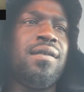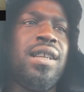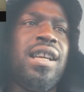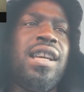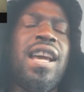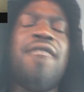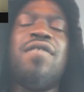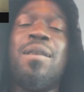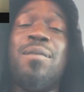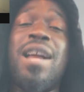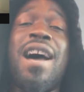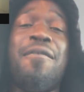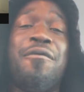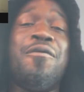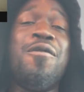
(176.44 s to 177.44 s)
He gave them
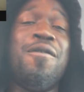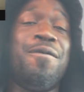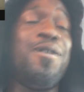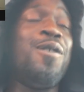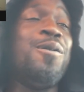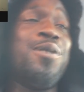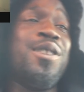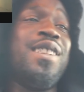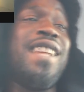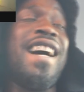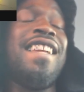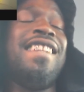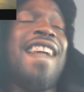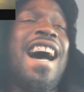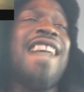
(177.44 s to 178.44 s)
like 4 flows on
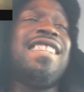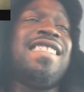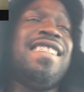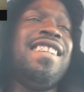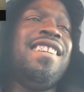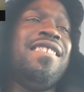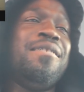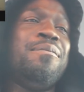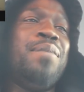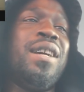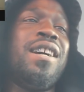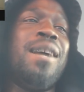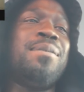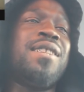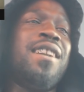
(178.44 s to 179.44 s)
that nicely.
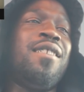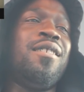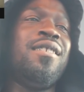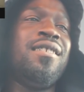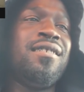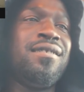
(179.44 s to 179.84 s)
Big up Tell.